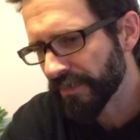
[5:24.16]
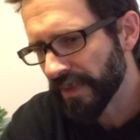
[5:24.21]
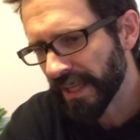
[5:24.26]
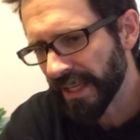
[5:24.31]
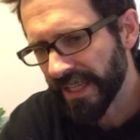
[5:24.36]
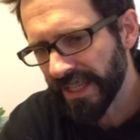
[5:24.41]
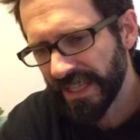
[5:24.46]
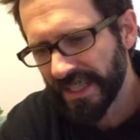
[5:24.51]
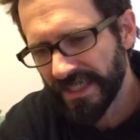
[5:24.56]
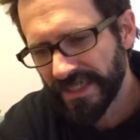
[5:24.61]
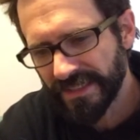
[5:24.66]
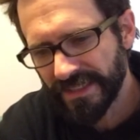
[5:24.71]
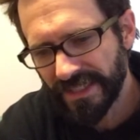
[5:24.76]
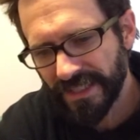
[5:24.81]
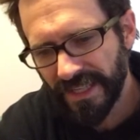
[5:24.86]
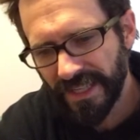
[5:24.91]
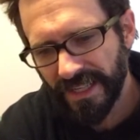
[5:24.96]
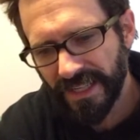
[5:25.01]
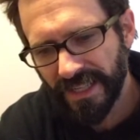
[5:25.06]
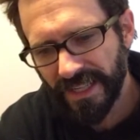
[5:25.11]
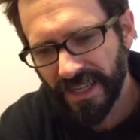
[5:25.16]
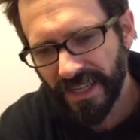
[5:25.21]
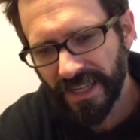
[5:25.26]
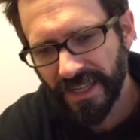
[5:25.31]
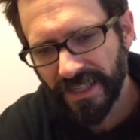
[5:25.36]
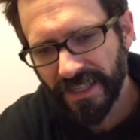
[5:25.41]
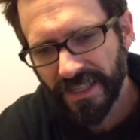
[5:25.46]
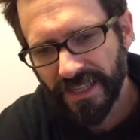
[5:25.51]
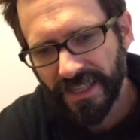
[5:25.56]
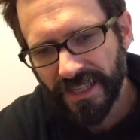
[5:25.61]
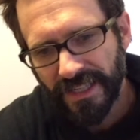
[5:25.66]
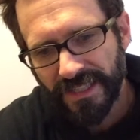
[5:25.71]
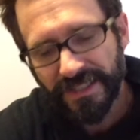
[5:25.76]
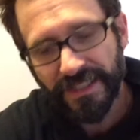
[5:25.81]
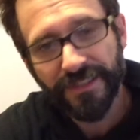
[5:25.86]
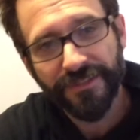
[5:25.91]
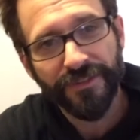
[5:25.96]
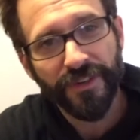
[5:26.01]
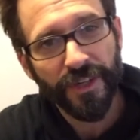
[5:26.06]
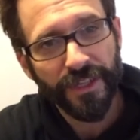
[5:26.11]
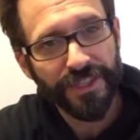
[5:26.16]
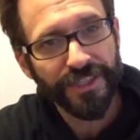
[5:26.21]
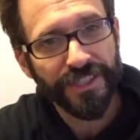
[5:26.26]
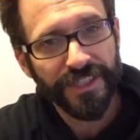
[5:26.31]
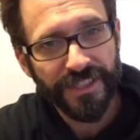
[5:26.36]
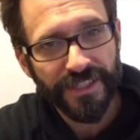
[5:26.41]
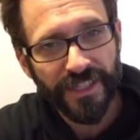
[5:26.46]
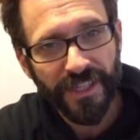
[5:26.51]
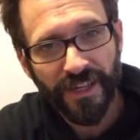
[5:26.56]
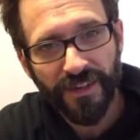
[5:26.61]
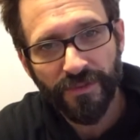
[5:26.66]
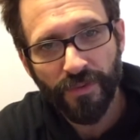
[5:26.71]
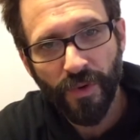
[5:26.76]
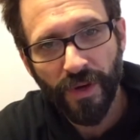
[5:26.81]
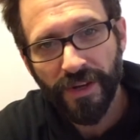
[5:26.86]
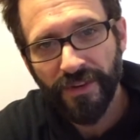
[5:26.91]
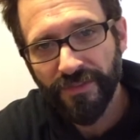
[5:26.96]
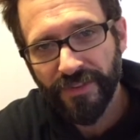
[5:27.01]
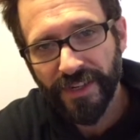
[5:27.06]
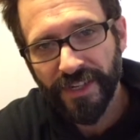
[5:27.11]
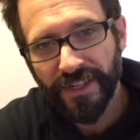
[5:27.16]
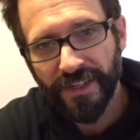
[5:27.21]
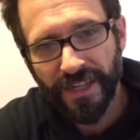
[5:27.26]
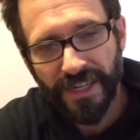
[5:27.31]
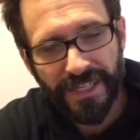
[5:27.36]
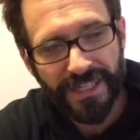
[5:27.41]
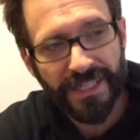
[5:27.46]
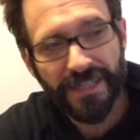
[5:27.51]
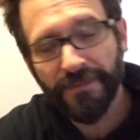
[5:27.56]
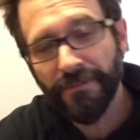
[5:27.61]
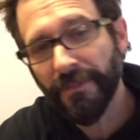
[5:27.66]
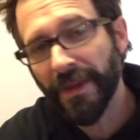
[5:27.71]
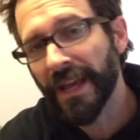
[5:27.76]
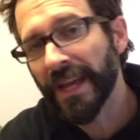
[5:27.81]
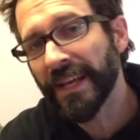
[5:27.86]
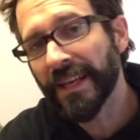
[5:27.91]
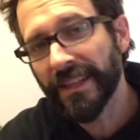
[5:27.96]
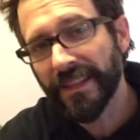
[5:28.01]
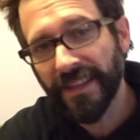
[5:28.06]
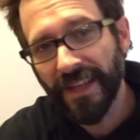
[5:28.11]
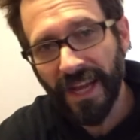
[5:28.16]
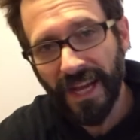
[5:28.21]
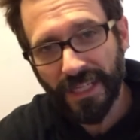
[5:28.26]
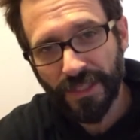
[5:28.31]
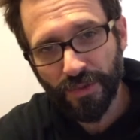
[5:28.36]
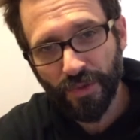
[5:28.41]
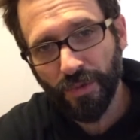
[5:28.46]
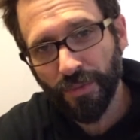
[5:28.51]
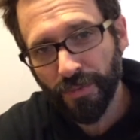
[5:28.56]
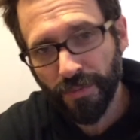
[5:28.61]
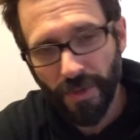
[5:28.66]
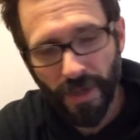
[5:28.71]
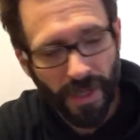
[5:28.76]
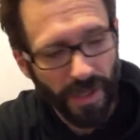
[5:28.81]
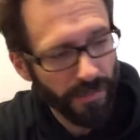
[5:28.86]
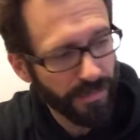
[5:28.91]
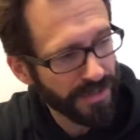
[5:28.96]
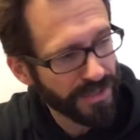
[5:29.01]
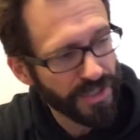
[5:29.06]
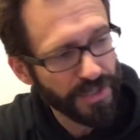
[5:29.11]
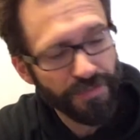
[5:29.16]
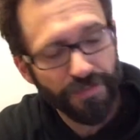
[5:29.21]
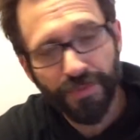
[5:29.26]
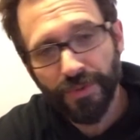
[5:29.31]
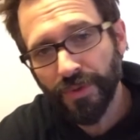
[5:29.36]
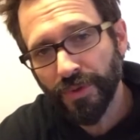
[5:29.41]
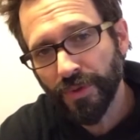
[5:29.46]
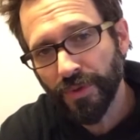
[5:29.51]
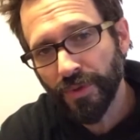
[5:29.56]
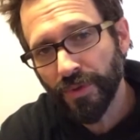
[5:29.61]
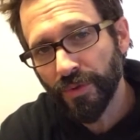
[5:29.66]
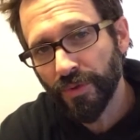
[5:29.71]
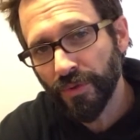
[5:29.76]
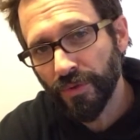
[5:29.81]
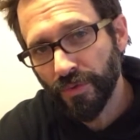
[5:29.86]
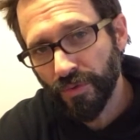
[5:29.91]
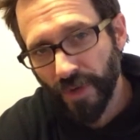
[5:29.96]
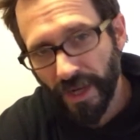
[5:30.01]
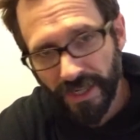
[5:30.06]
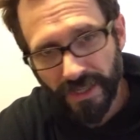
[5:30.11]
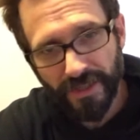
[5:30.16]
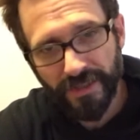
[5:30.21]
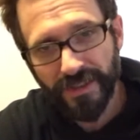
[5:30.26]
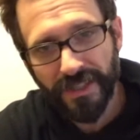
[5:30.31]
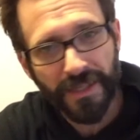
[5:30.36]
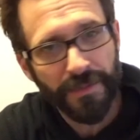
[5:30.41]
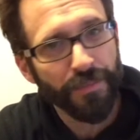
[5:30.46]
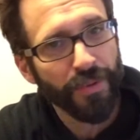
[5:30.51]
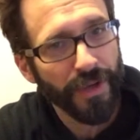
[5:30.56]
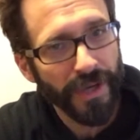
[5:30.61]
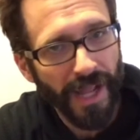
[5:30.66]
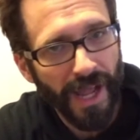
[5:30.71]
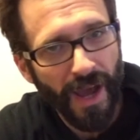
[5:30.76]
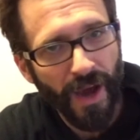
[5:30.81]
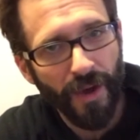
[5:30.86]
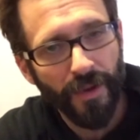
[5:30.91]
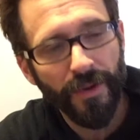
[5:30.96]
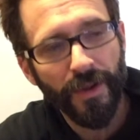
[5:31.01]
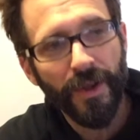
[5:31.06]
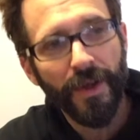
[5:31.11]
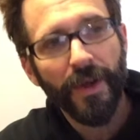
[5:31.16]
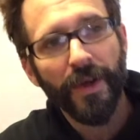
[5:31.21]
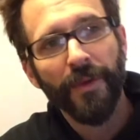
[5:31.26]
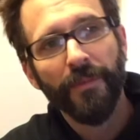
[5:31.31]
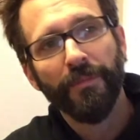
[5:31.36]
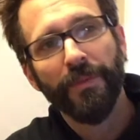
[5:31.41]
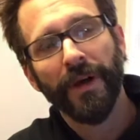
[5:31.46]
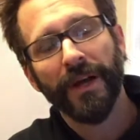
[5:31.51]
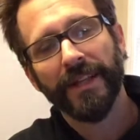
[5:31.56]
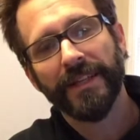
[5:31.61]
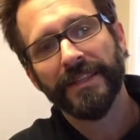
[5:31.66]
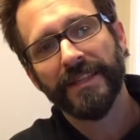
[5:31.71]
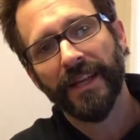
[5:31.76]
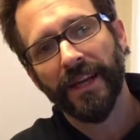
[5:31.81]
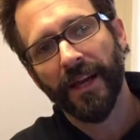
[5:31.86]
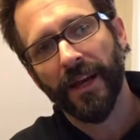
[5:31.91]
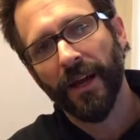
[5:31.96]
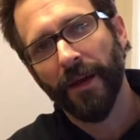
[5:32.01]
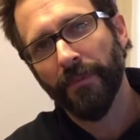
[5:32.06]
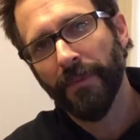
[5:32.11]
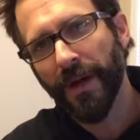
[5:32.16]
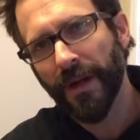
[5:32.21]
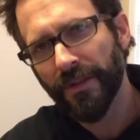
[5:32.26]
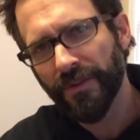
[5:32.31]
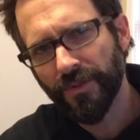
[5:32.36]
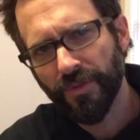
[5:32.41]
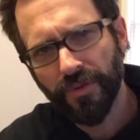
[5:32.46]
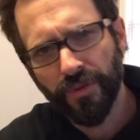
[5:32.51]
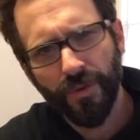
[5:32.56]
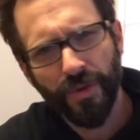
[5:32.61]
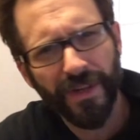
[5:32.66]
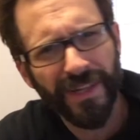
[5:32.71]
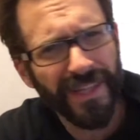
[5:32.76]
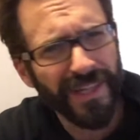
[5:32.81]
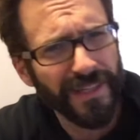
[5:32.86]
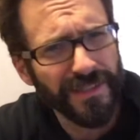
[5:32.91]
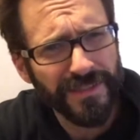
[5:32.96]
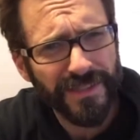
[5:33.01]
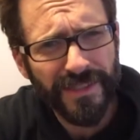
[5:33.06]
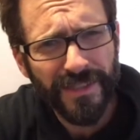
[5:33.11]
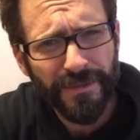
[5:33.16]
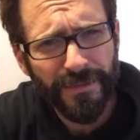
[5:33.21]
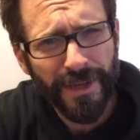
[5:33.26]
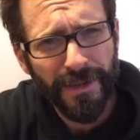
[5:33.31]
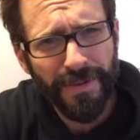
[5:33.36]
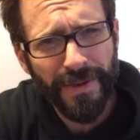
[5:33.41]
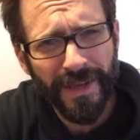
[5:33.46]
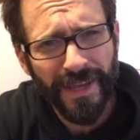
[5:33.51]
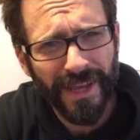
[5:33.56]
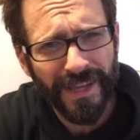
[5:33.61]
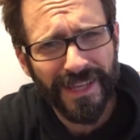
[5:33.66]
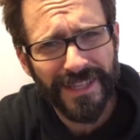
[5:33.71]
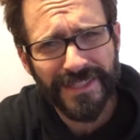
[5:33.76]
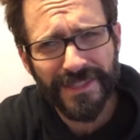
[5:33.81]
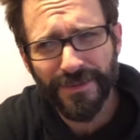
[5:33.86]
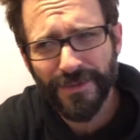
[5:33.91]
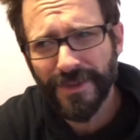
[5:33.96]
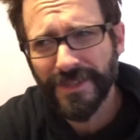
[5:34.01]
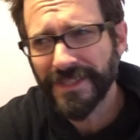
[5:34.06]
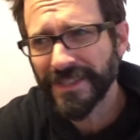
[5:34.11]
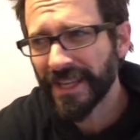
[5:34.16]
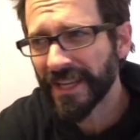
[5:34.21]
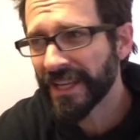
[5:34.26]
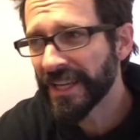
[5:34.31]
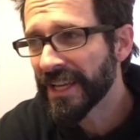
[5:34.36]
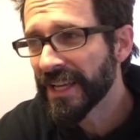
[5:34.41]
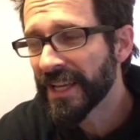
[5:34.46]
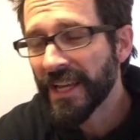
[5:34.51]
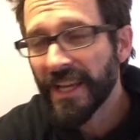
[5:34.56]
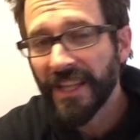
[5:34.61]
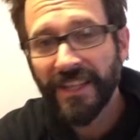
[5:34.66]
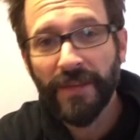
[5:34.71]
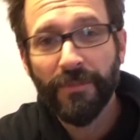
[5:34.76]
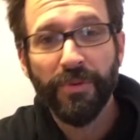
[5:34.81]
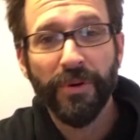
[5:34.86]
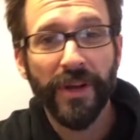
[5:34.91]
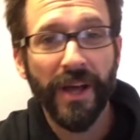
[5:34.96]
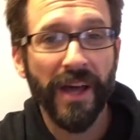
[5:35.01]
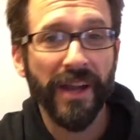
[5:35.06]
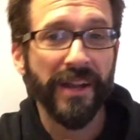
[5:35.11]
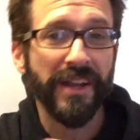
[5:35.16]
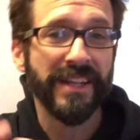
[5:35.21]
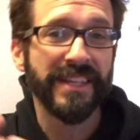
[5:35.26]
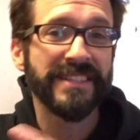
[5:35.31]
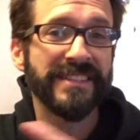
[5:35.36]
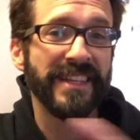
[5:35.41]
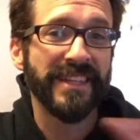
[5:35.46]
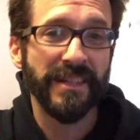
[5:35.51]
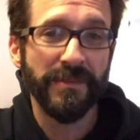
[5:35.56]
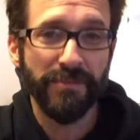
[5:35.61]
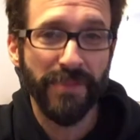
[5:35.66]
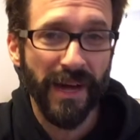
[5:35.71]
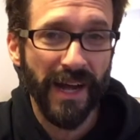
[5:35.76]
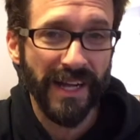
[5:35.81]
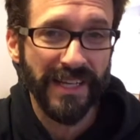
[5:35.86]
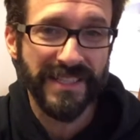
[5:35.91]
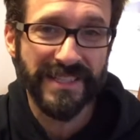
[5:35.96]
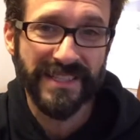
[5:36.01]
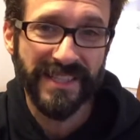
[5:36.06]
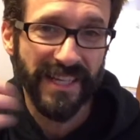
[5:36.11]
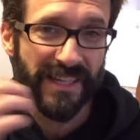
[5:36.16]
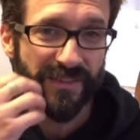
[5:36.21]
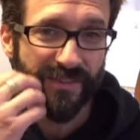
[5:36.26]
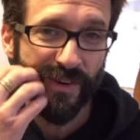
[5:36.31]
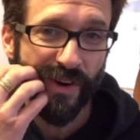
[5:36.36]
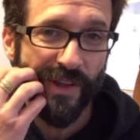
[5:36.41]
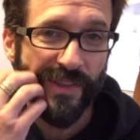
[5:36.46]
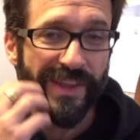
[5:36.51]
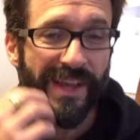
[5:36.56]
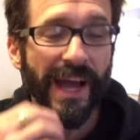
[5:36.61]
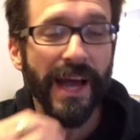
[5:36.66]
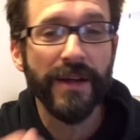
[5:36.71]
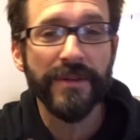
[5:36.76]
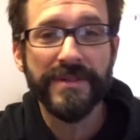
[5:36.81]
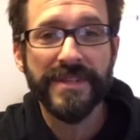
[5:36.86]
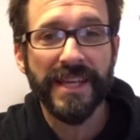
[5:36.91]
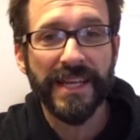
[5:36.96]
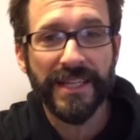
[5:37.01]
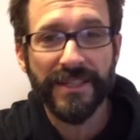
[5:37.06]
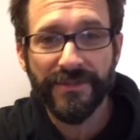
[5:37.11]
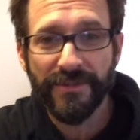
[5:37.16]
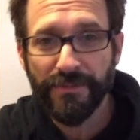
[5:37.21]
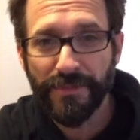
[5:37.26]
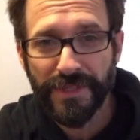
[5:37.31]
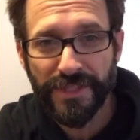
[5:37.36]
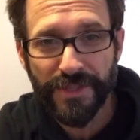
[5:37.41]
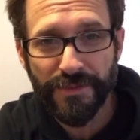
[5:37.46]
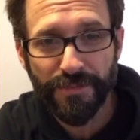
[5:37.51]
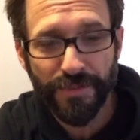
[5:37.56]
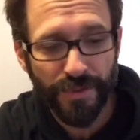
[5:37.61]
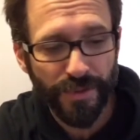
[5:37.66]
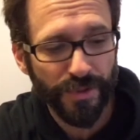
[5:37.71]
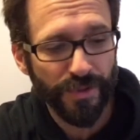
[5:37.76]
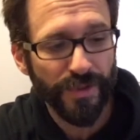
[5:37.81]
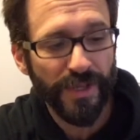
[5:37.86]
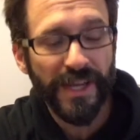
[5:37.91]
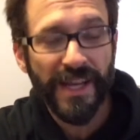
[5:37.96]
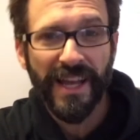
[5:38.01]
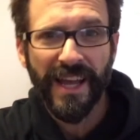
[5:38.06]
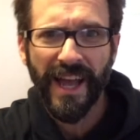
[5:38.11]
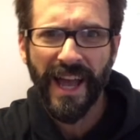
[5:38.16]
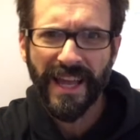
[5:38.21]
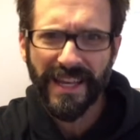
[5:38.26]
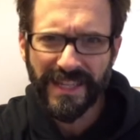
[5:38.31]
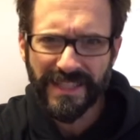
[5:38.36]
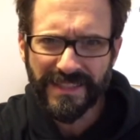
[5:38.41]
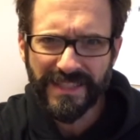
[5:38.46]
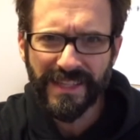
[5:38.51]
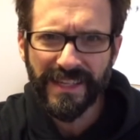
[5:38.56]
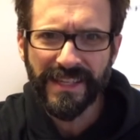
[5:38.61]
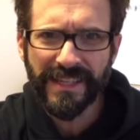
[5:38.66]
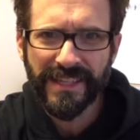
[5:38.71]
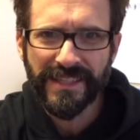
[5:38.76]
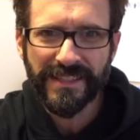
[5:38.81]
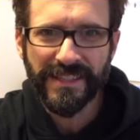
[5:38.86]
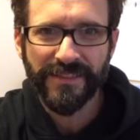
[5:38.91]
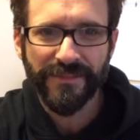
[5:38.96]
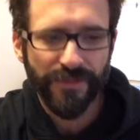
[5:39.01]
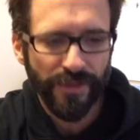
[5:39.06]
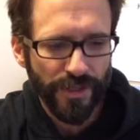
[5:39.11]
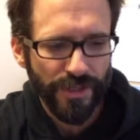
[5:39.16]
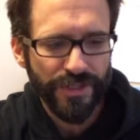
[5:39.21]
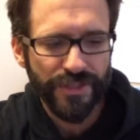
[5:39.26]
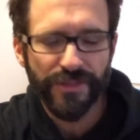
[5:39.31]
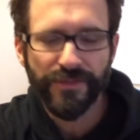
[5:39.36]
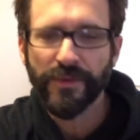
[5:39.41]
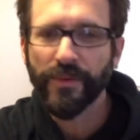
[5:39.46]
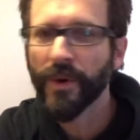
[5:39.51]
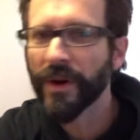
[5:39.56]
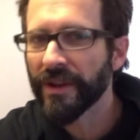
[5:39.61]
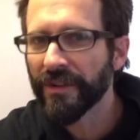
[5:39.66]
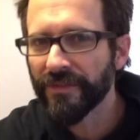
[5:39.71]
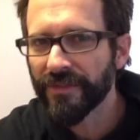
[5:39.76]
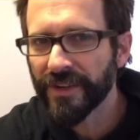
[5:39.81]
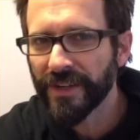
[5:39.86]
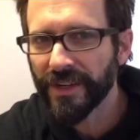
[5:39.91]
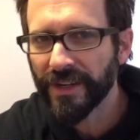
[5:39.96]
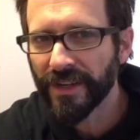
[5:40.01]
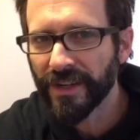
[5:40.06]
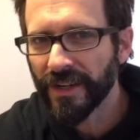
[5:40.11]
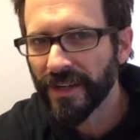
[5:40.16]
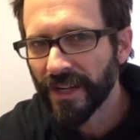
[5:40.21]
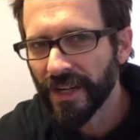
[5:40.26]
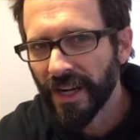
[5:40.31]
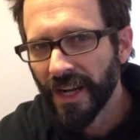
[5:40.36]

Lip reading: He did a version of Guinevere. It didn't make the actual Bitches Brew record that he put out, but about 20 years ago, maybe, I guess it was, they put out an extended box set of all the outtakes from Bitches Brew, and he did a version of Guinevere,